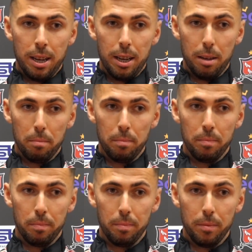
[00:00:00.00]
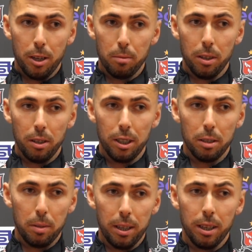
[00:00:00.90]
now I'm delighted
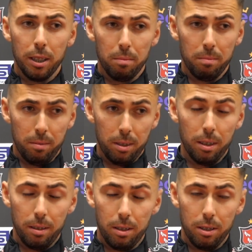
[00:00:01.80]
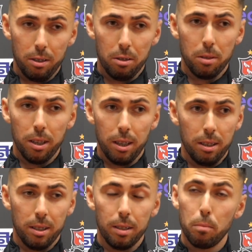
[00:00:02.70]
to be here, and I just want to
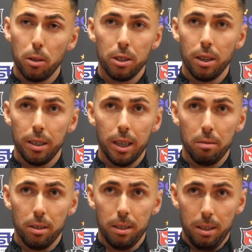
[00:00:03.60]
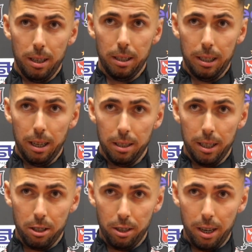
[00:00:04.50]
push on now and get on
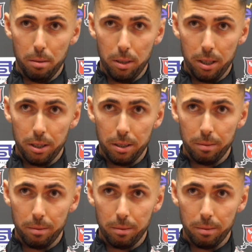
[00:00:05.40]
that training pitch.